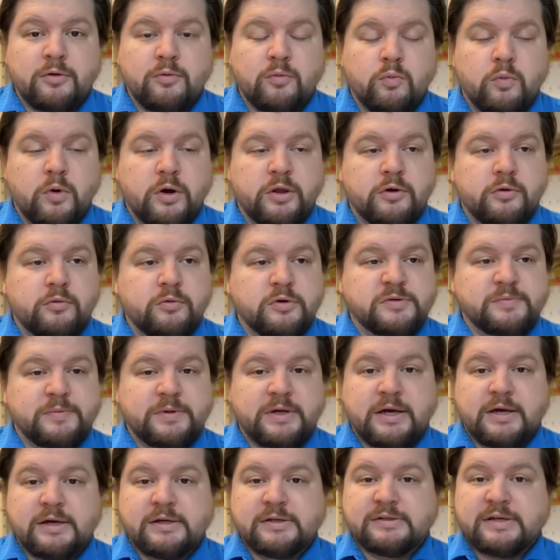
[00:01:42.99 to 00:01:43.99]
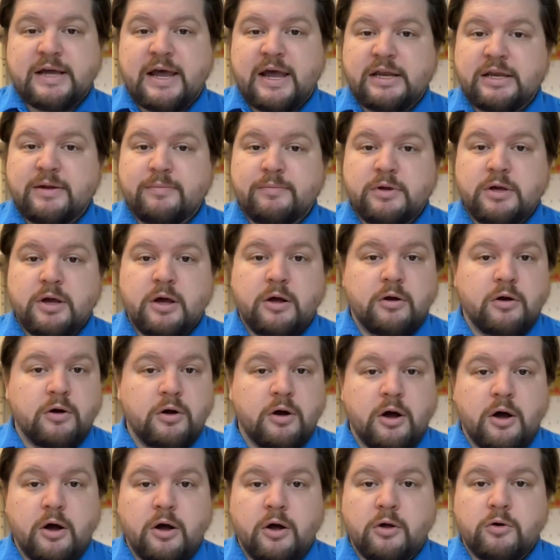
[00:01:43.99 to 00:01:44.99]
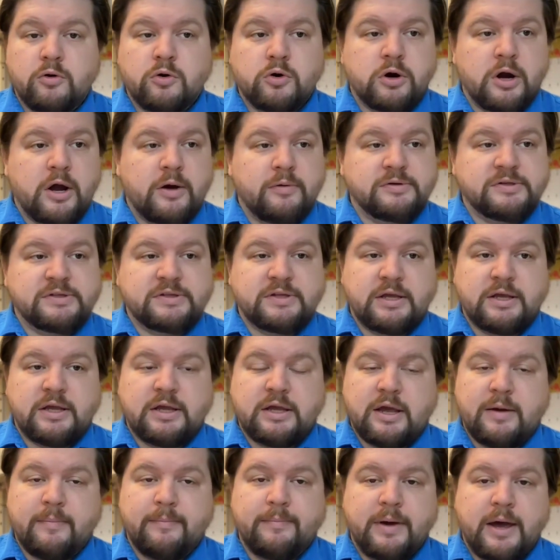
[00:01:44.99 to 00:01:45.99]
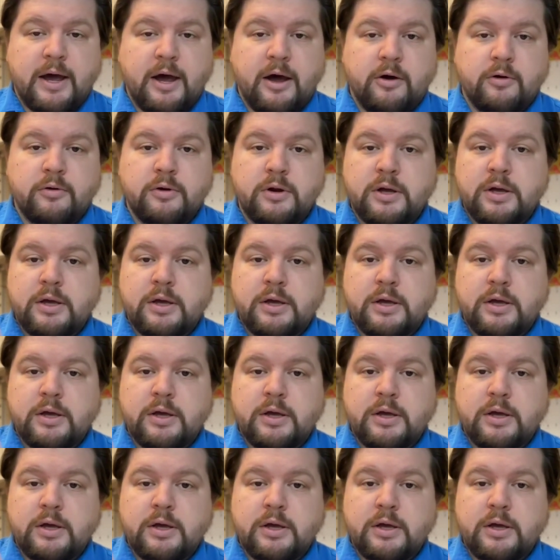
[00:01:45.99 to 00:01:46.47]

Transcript: whether it was because I had to be on call or I was thinking about,